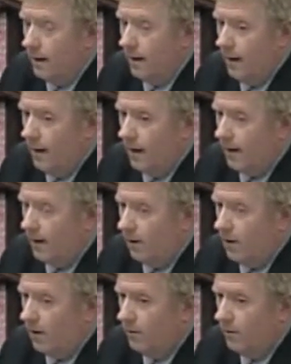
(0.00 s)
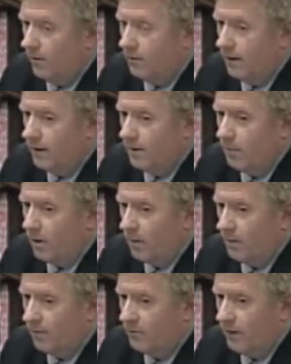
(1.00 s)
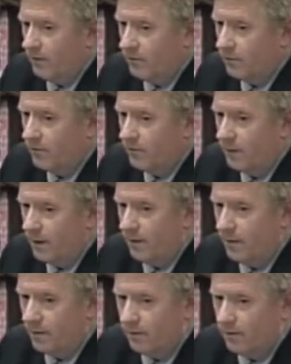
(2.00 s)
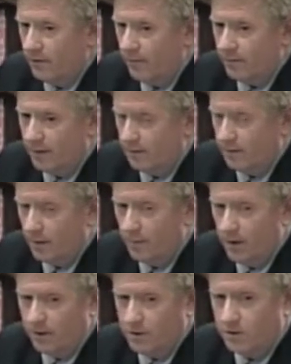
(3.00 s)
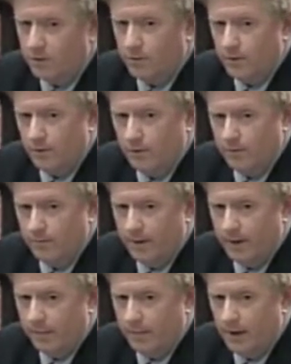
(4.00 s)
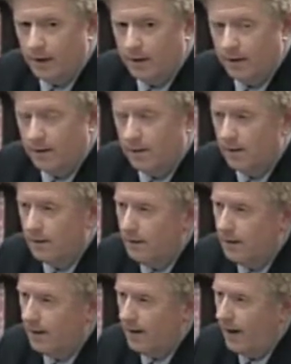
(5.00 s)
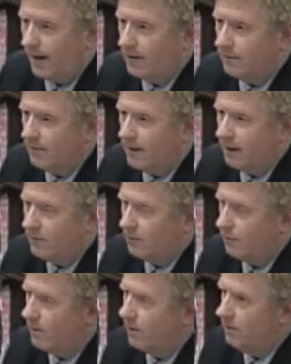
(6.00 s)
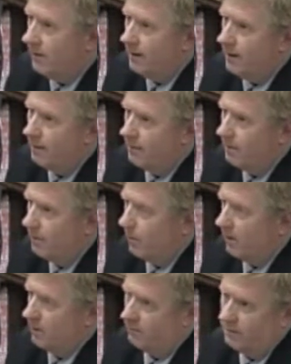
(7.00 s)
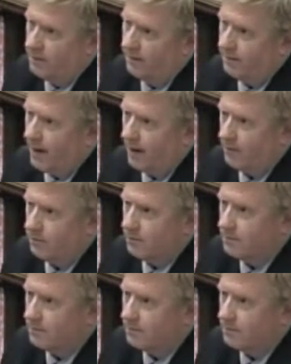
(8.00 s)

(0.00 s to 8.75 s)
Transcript: And although the State Department says there's 370 some odd children who have been abducted in active cases, we know that number to be well over 10,000.